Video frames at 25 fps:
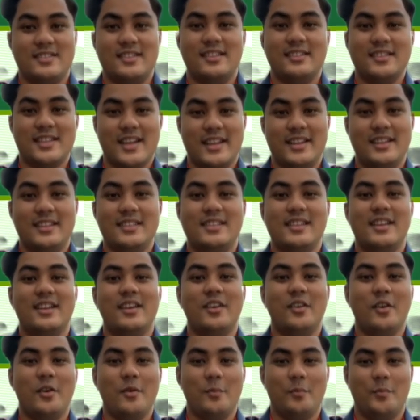design, the
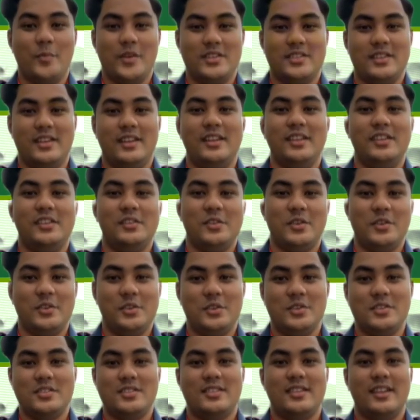homepage
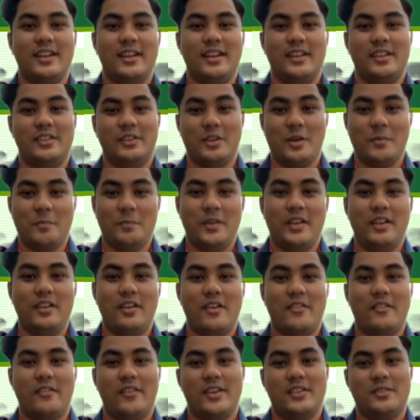introduces the topic
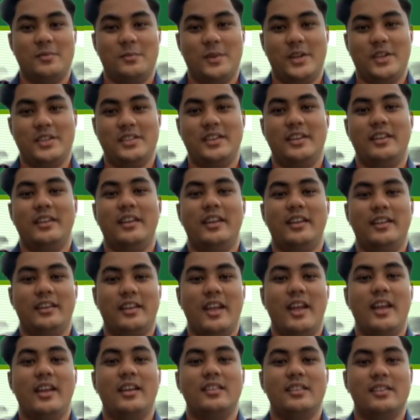of respiration in
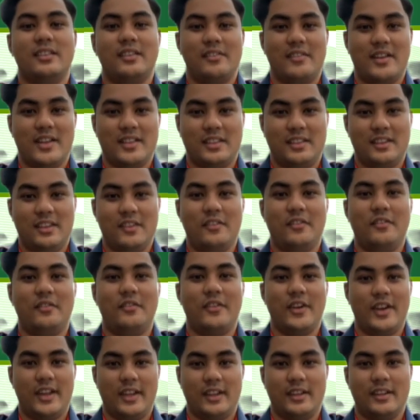an interactive
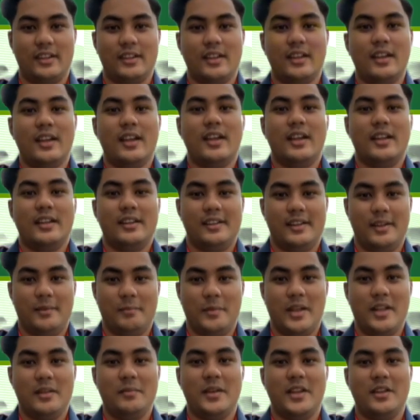way. The
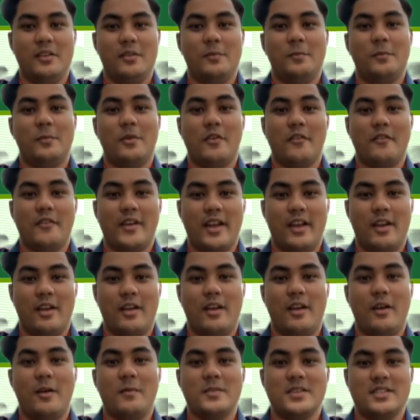main menu provides
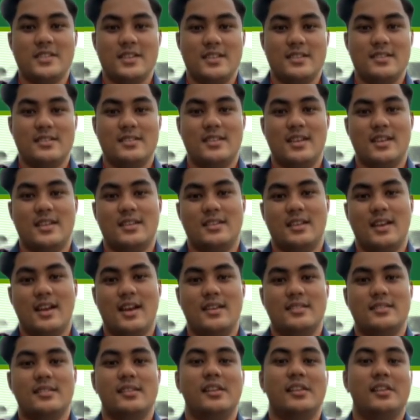options such
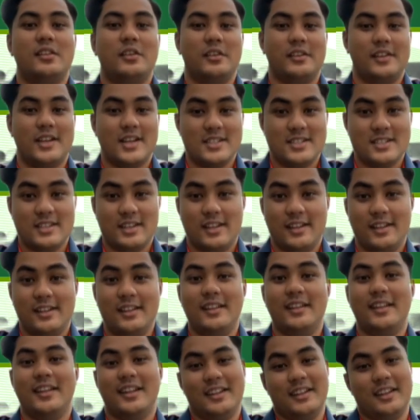as introduction,
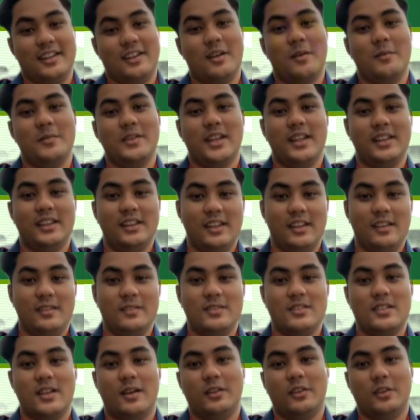learning
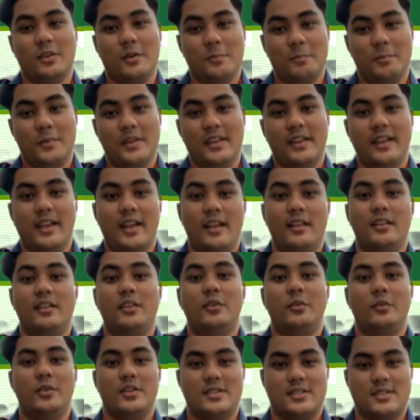objectives, subtopic, and
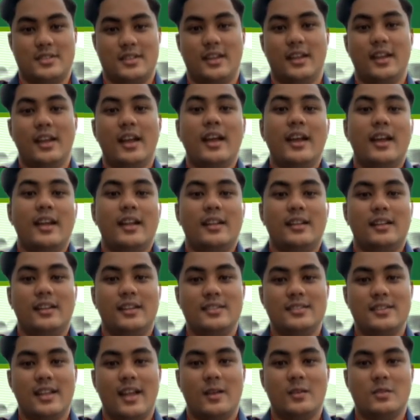quiz.
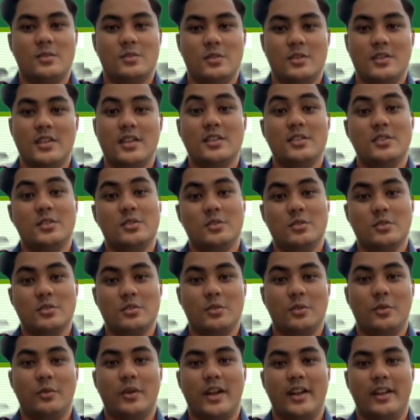This helps students choose
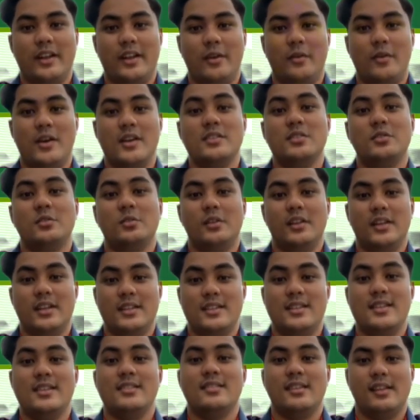what they want to learn
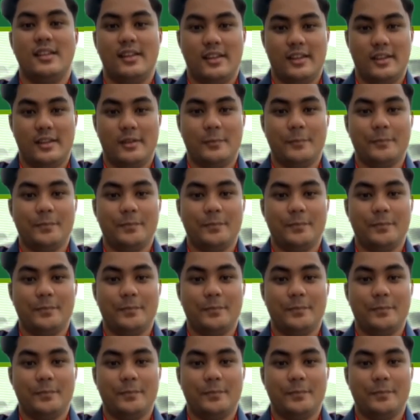easily.